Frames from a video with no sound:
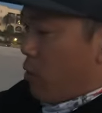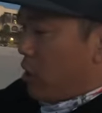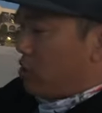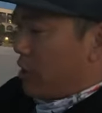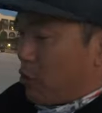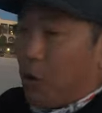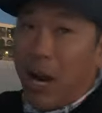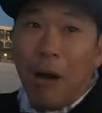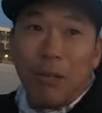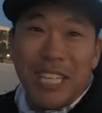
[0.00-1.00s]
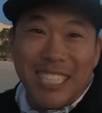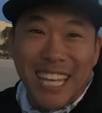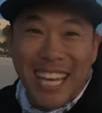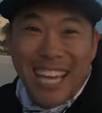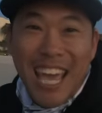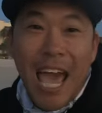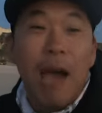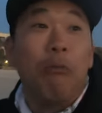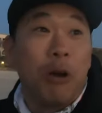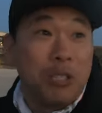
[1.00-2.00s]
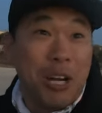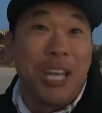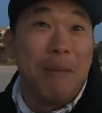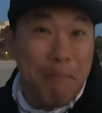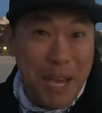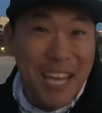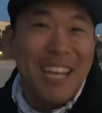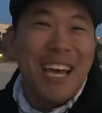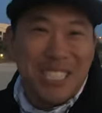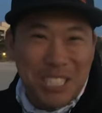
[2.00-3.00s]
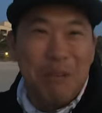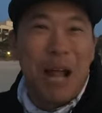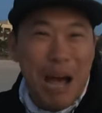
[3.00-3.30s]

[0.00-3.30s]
we're gonna try throwing it out with this thing and we're gonna try to get bit and see what